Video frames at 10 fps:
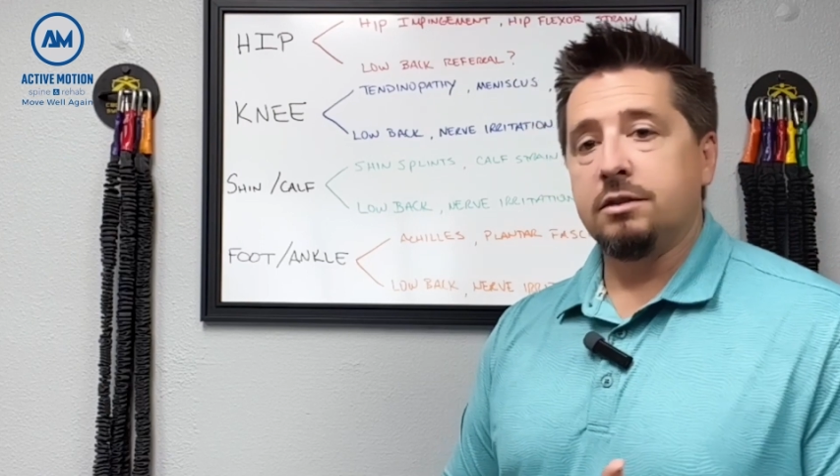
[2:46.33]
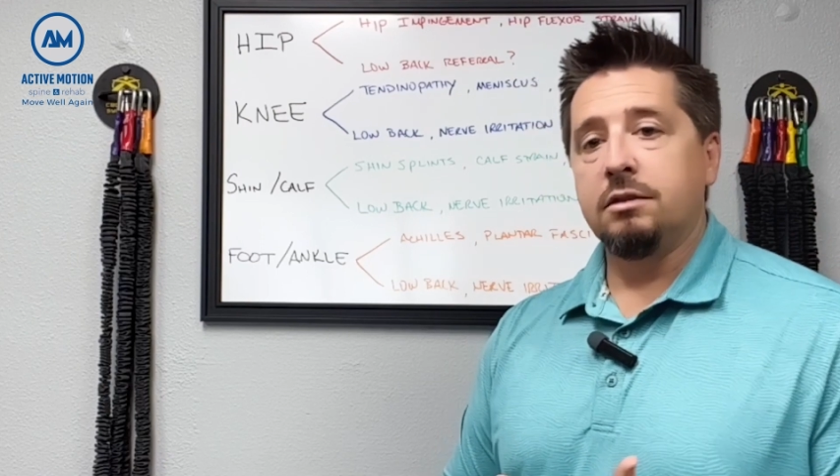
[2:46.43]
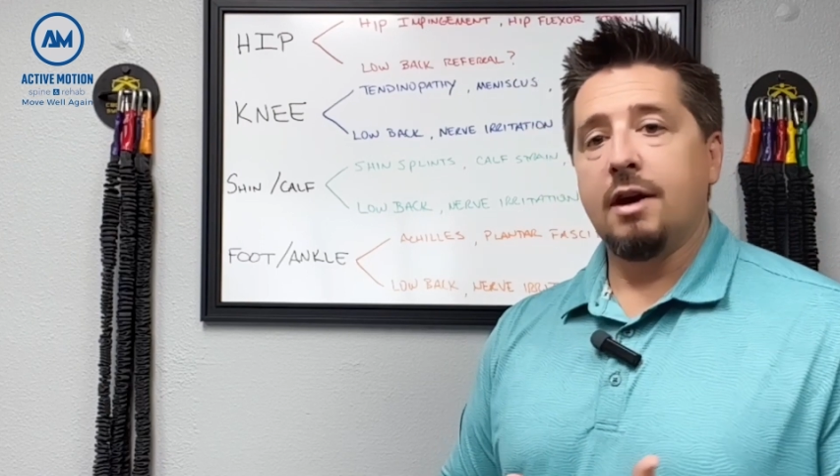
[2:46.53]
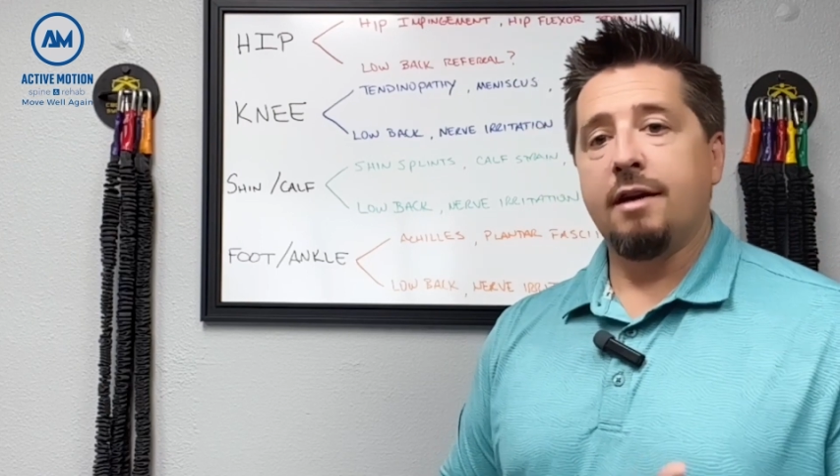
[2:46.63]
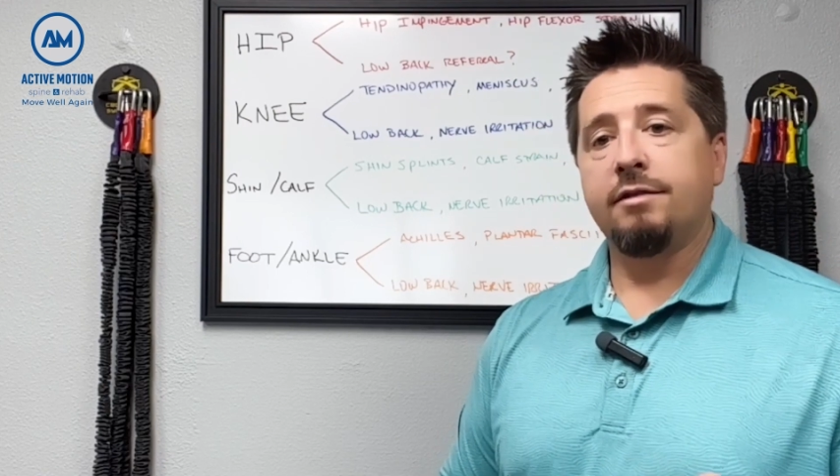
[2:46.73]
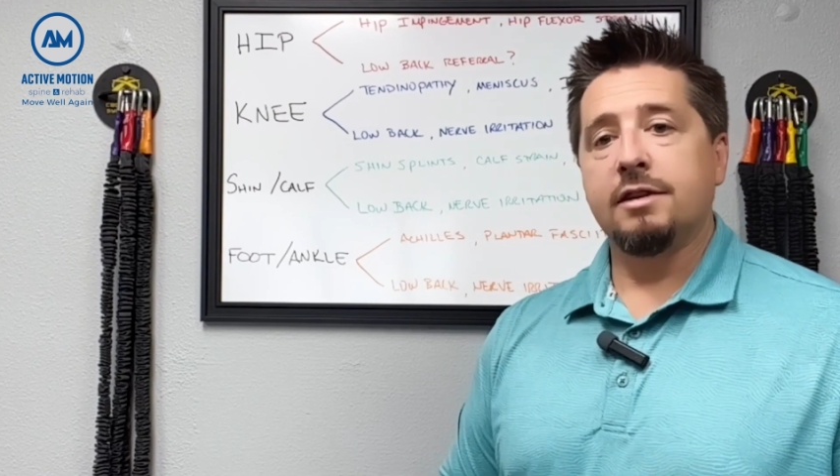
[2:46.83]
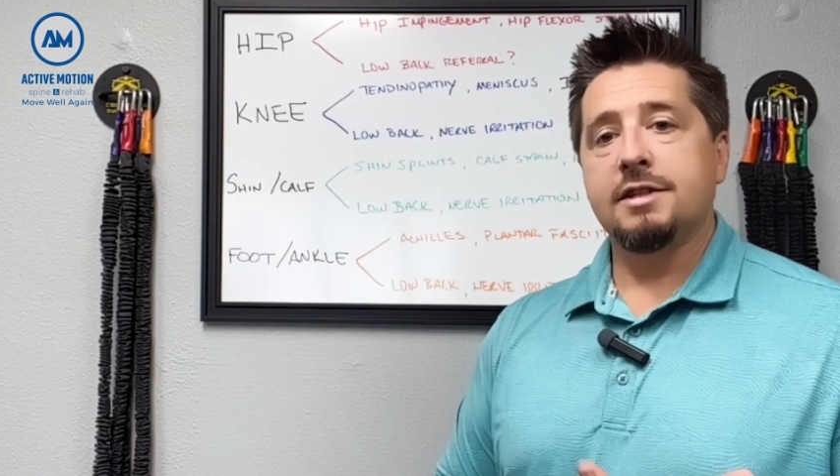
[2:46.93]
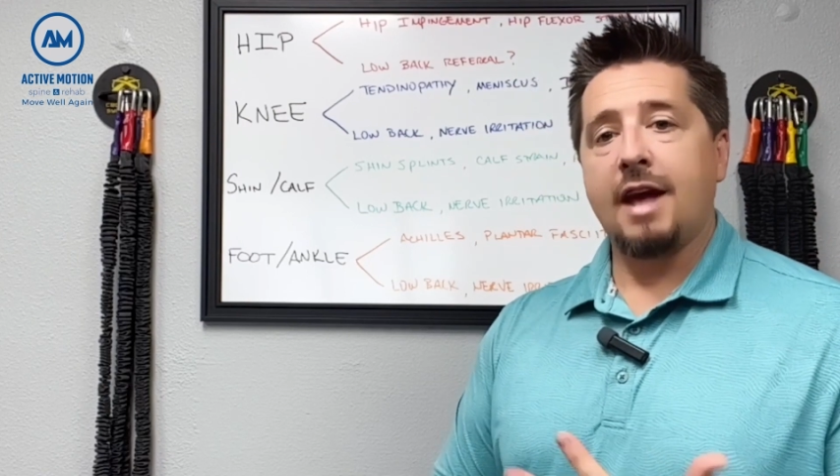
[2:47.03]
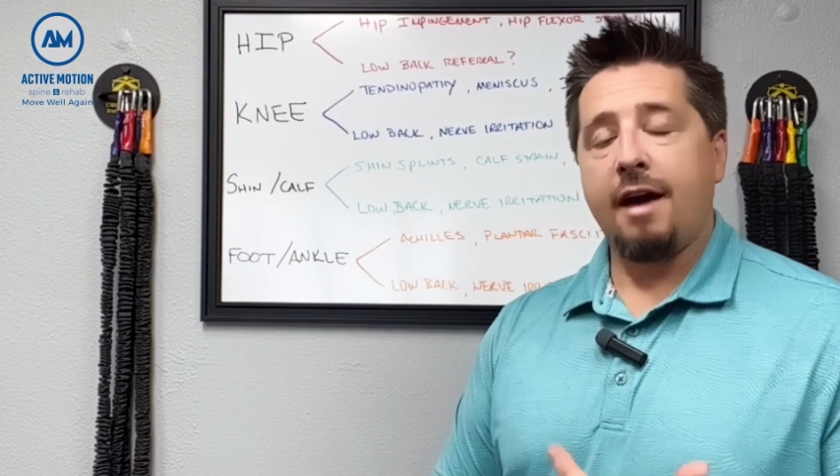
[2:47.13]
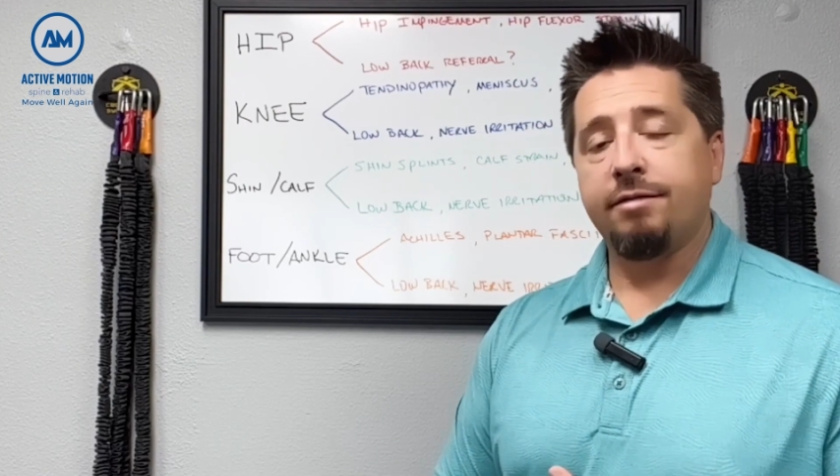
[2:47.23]
You have the
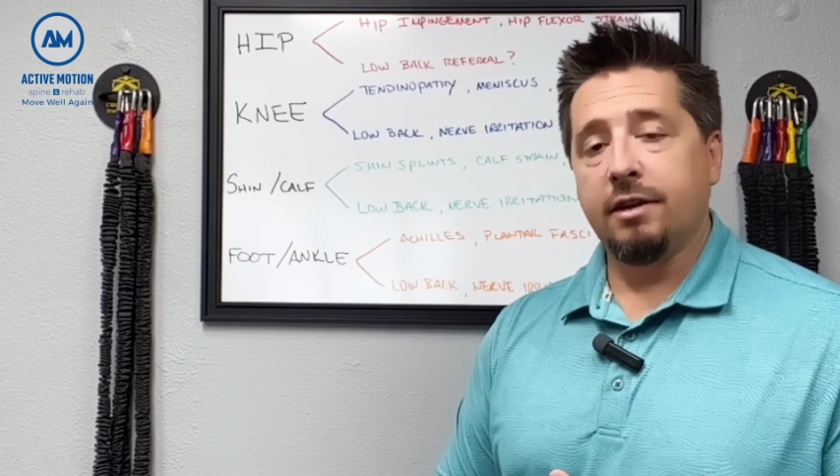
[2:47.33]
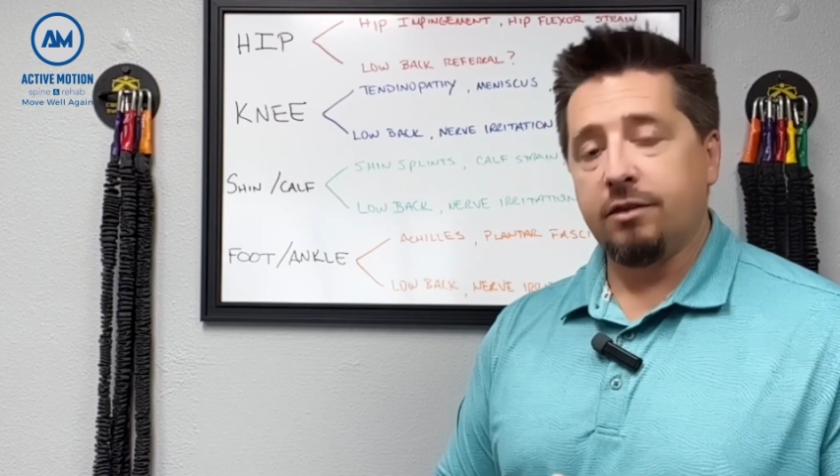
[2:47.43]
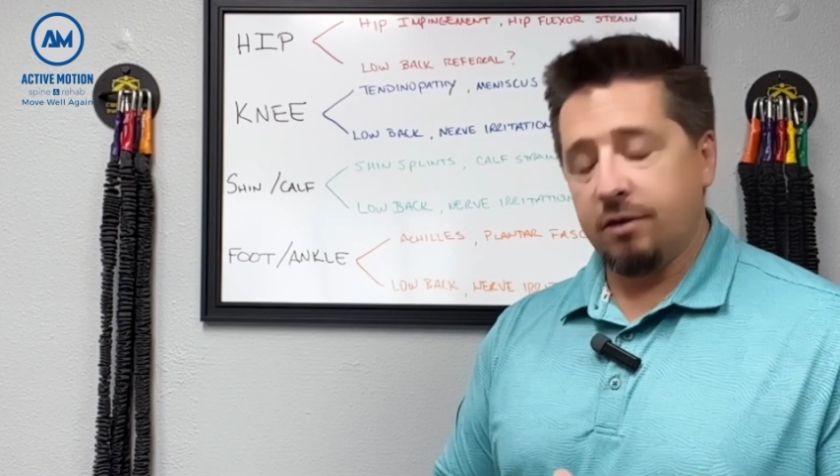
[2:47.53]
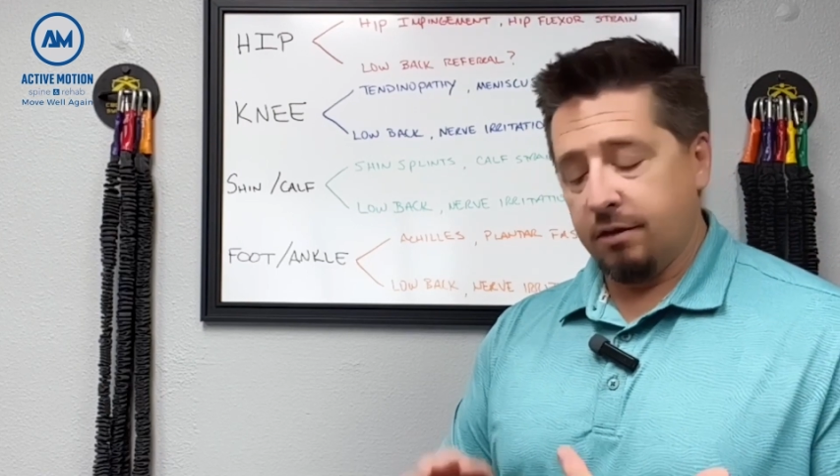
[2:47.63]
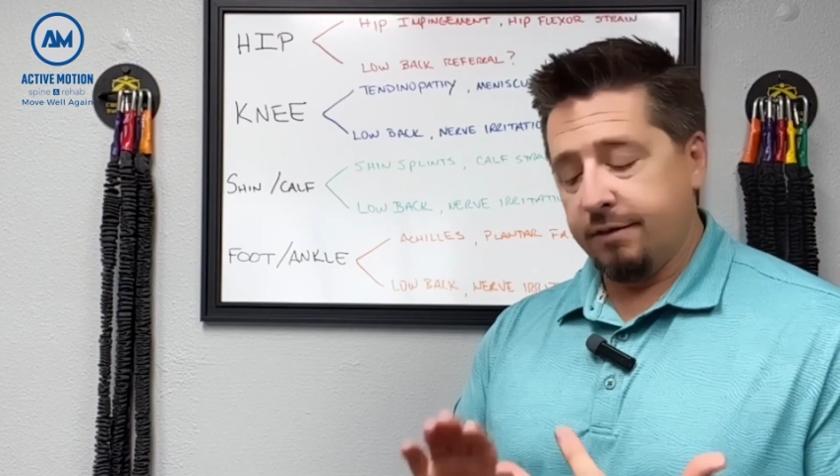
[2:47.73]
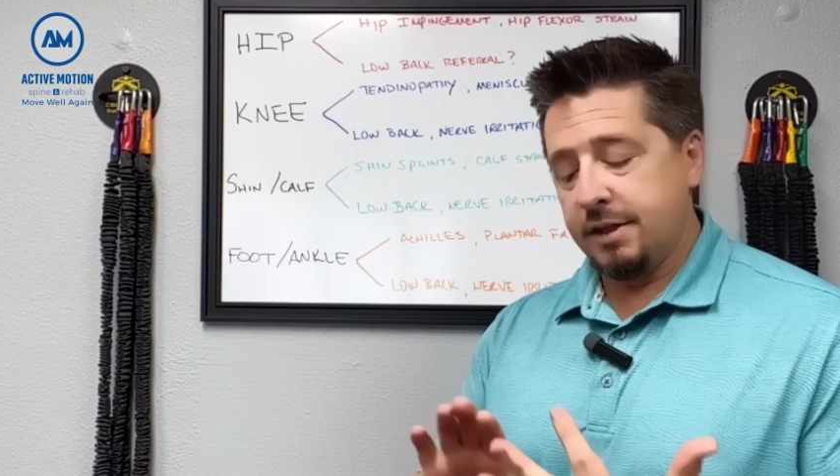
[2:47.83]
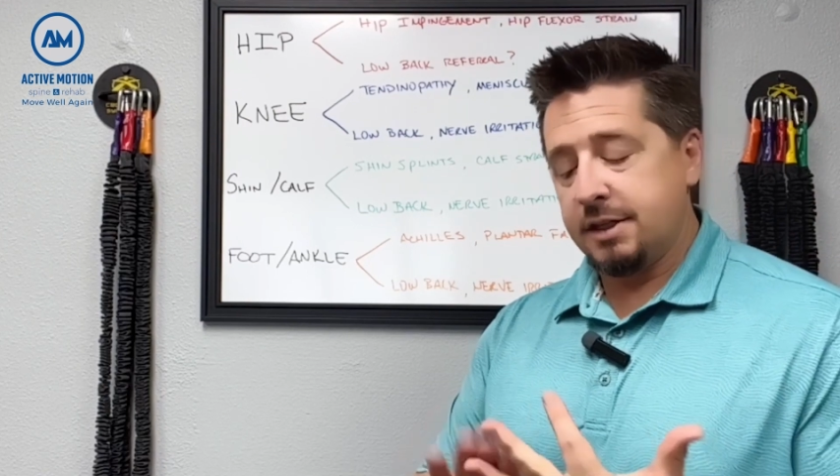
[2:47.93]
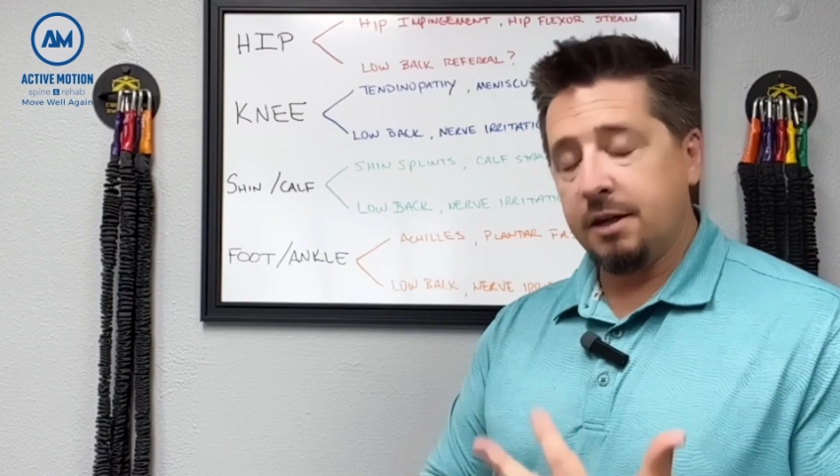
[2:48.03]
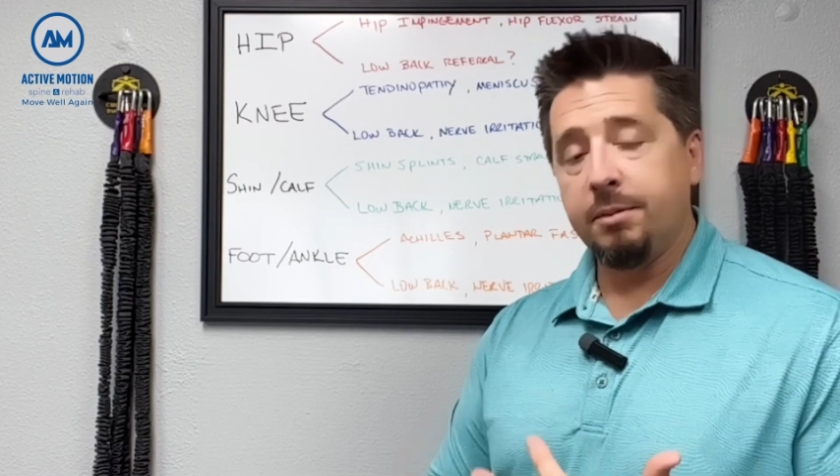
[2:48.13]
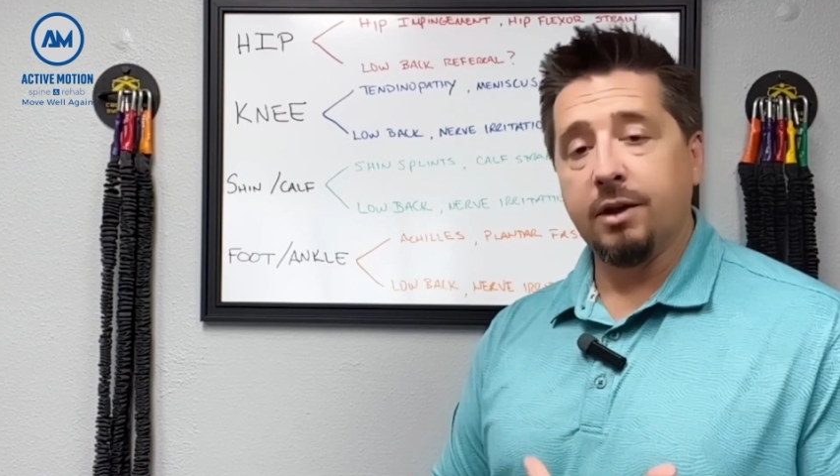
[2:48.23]
saphenous nerve, the
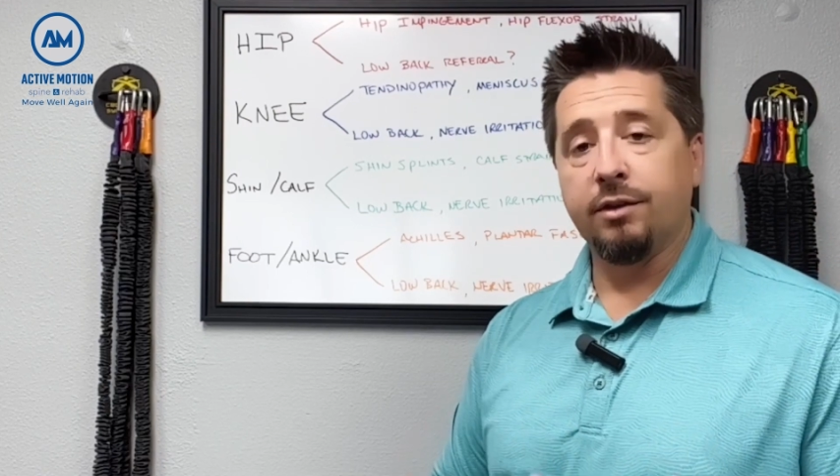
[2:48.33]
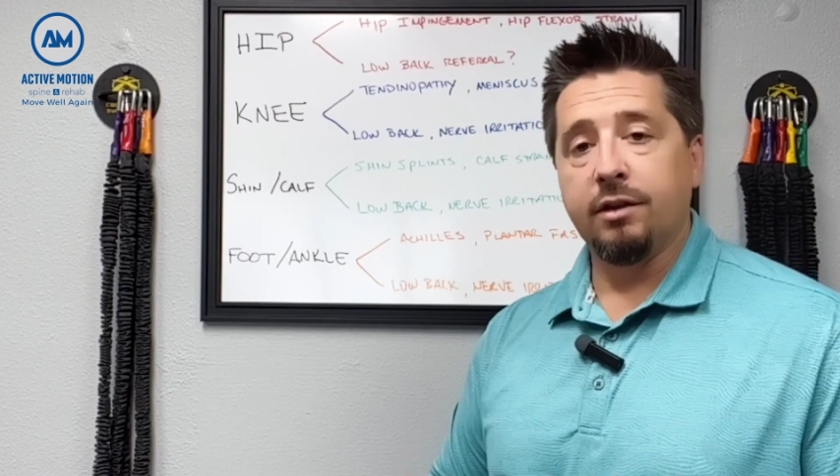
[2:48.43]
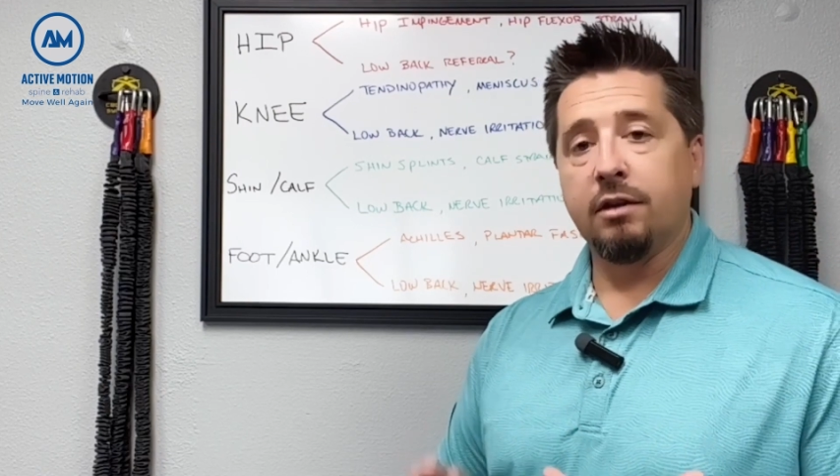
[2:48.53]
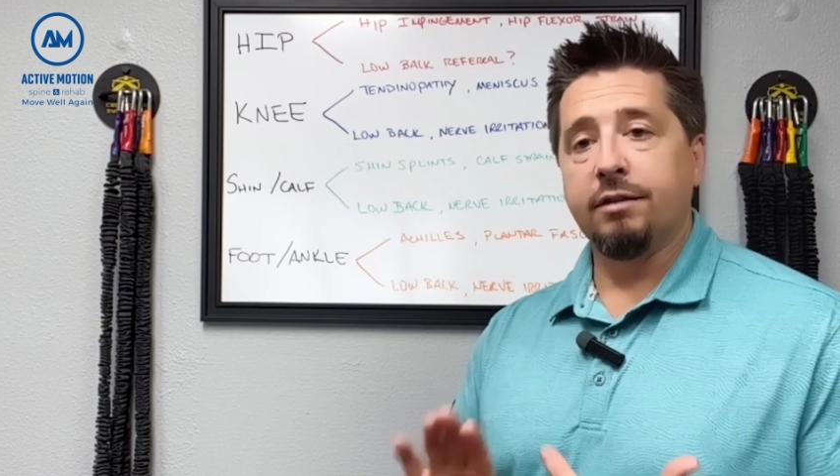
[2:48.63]
tibial nerve,